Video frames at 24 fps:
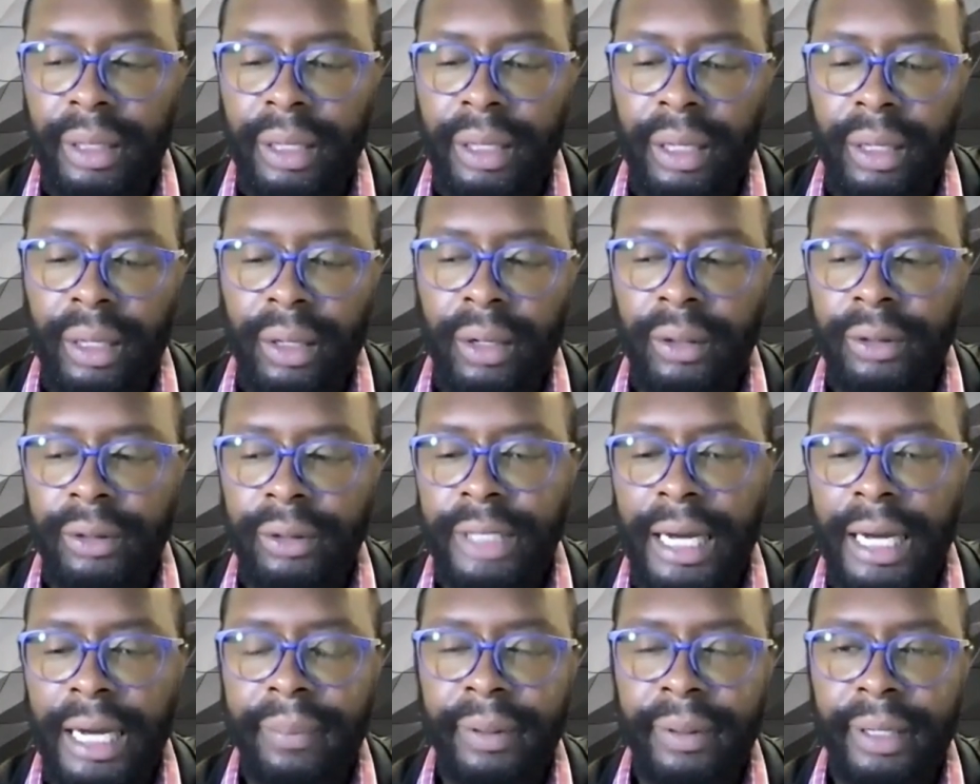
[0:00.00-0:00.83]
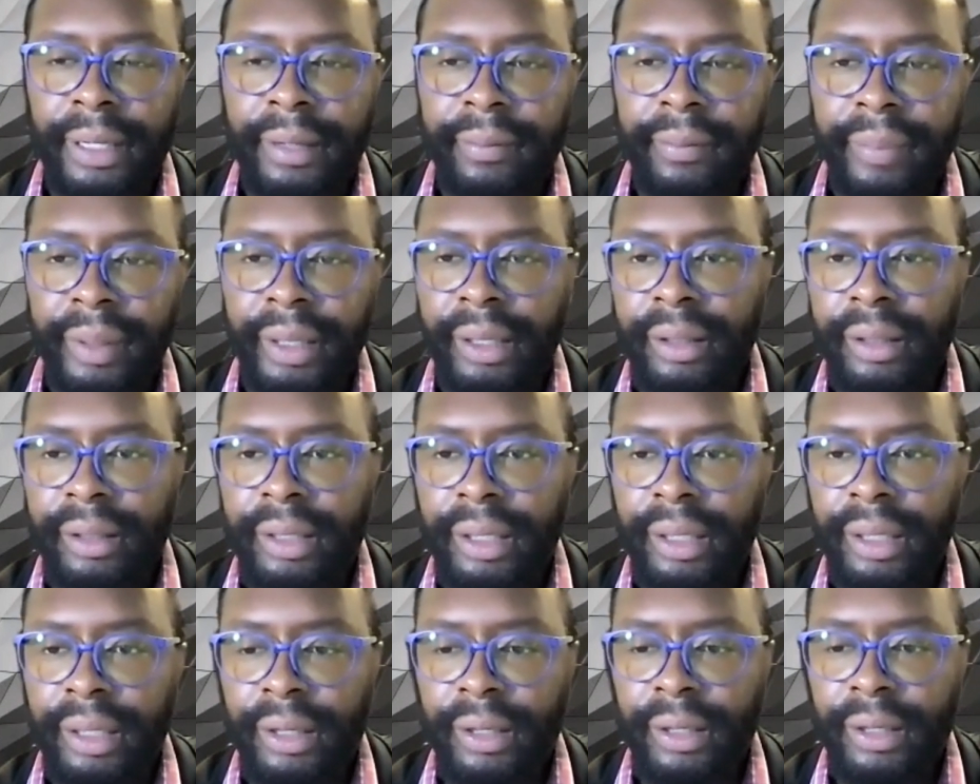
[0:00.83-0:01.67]
On top of that, being
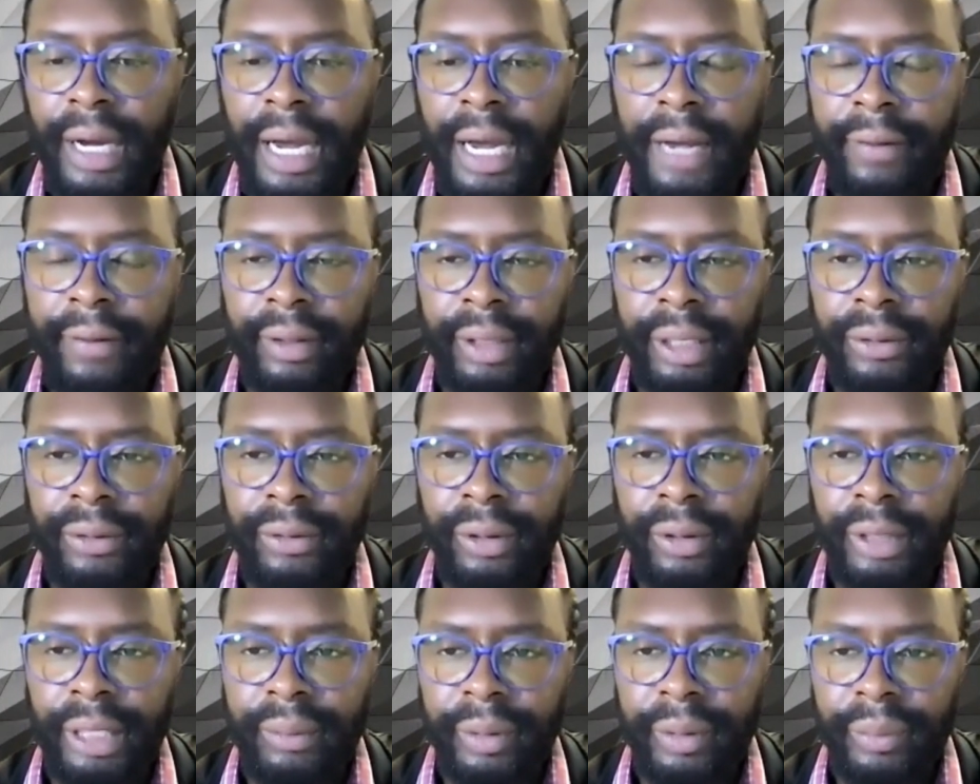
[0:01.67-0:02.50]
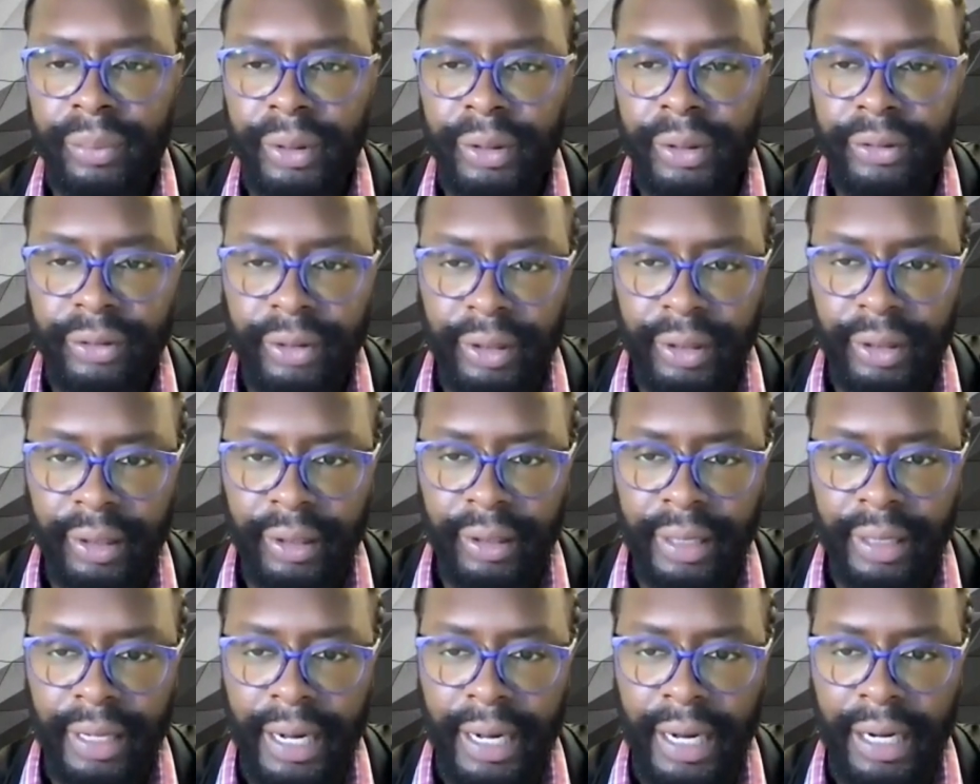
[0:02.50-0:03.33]
here and having Leroy Neiman Prince here
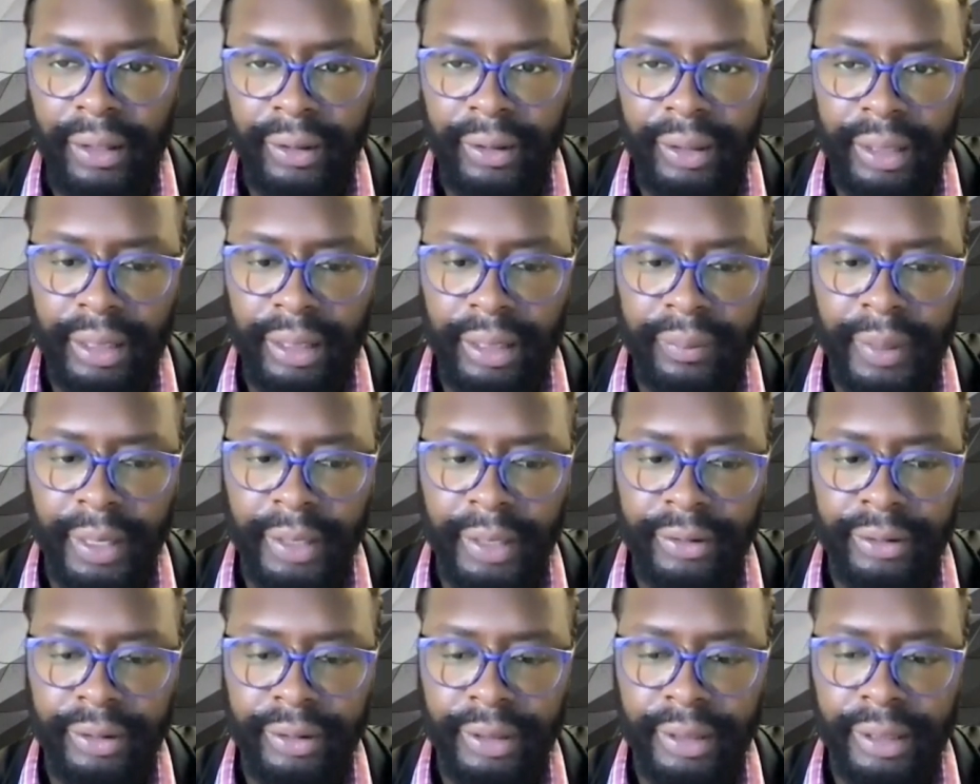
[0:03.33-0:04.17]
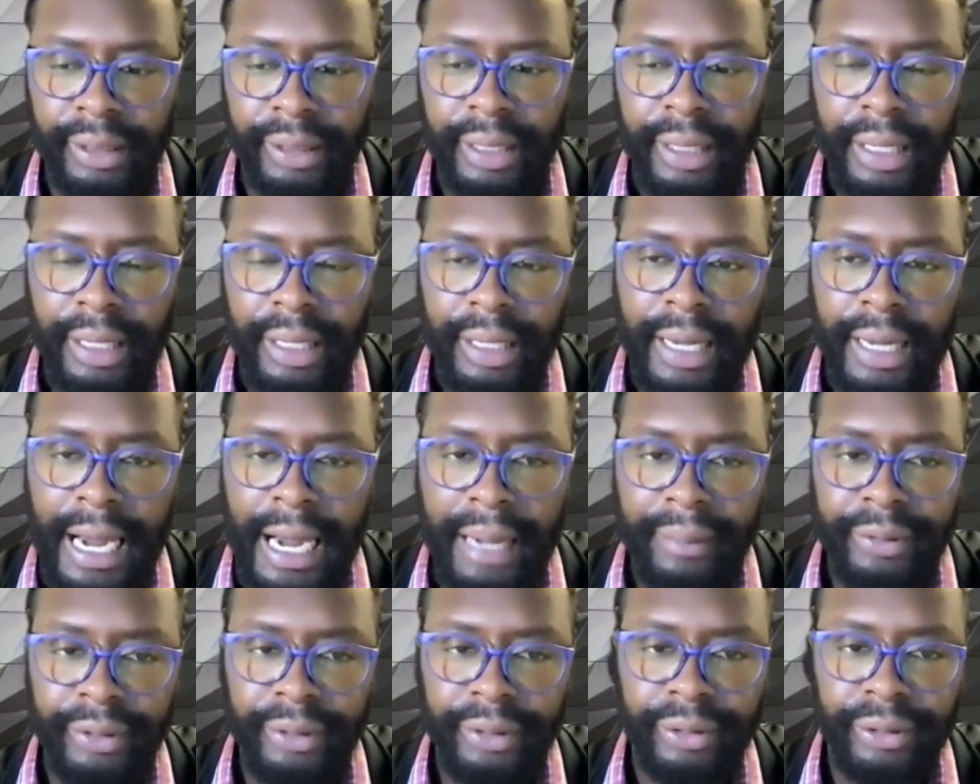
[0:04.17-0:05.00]
and how he basically
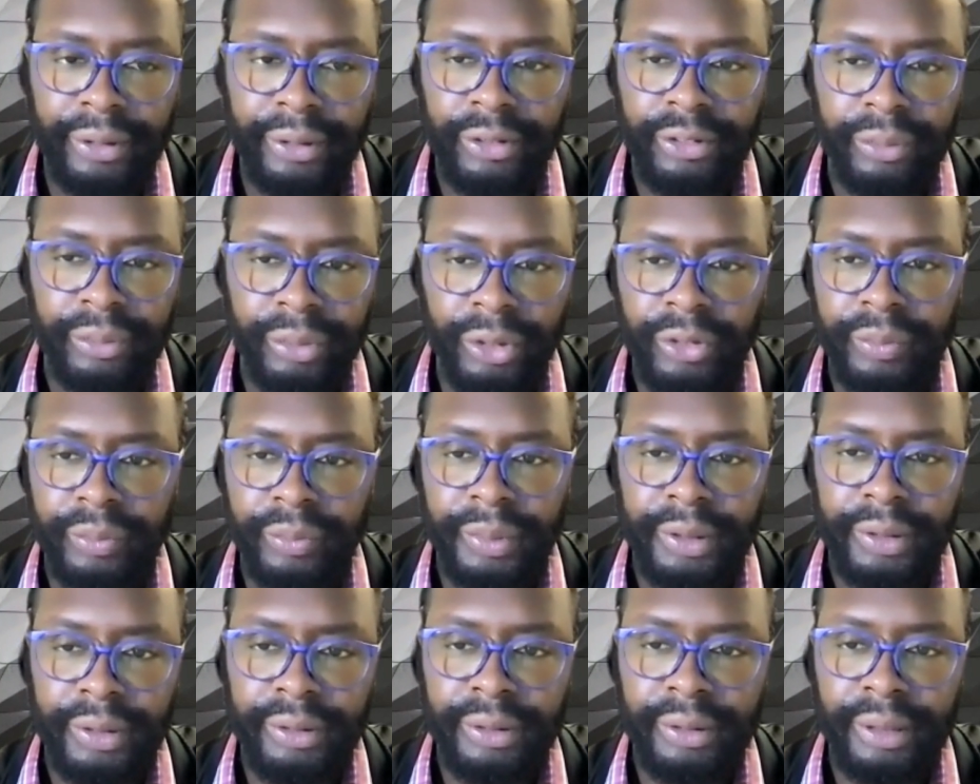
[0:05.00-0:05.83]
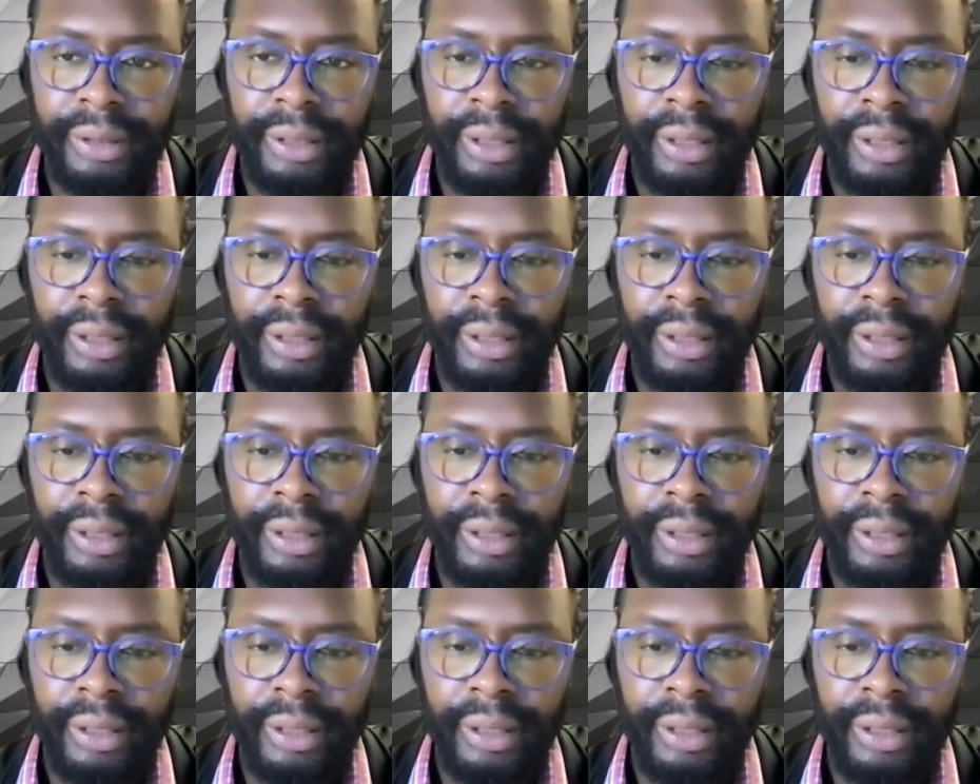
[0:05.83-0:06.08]
captured those movements